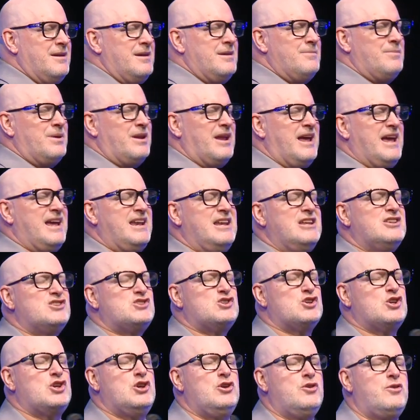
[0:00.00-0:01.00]
but I had
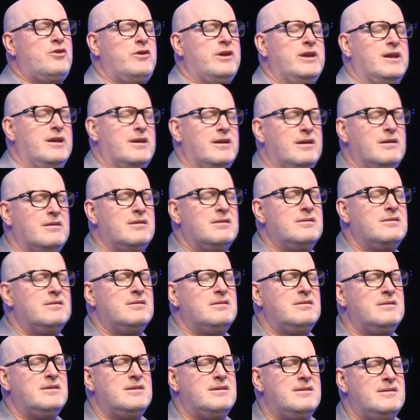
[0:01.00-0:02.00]
insecurity.
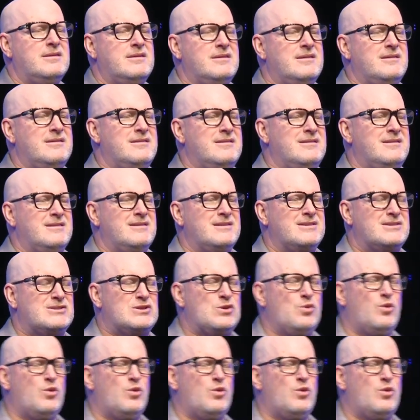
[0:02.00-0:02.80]
So,